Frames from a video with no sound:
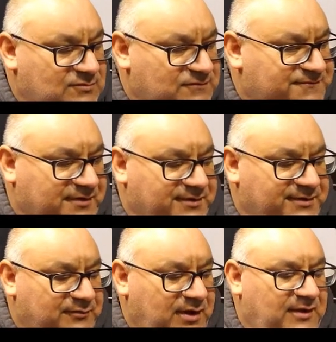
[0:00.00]
started a
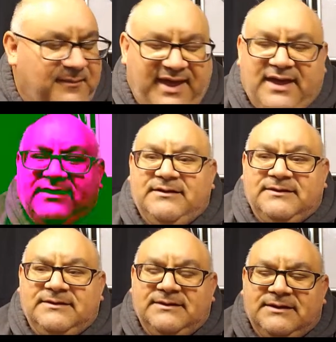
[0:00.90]
while back.
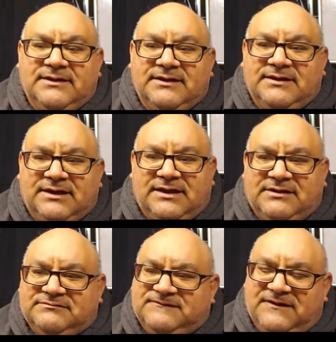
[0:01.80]
And I
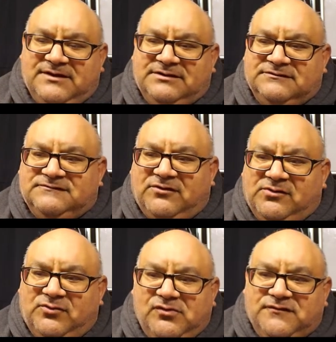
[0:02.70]
was thinking of Star
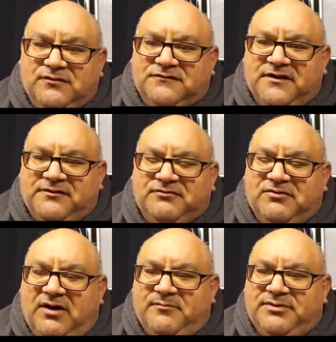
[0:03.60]
Wars. Of course, I
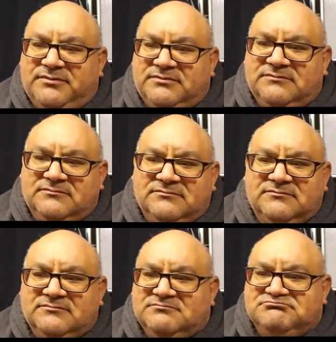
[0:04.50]
grew up
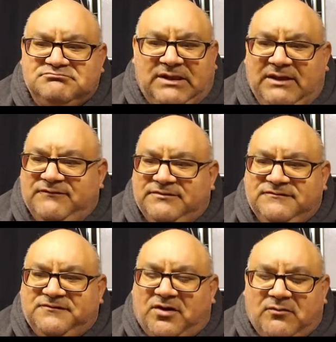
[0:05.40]
loving
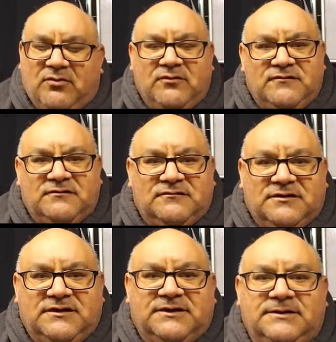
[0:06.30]
Star Wars. I was a
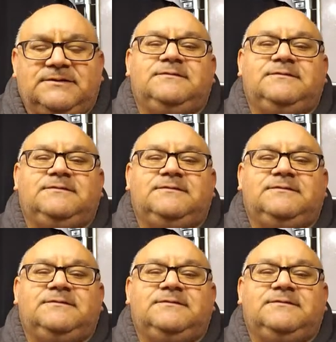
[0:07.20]
kid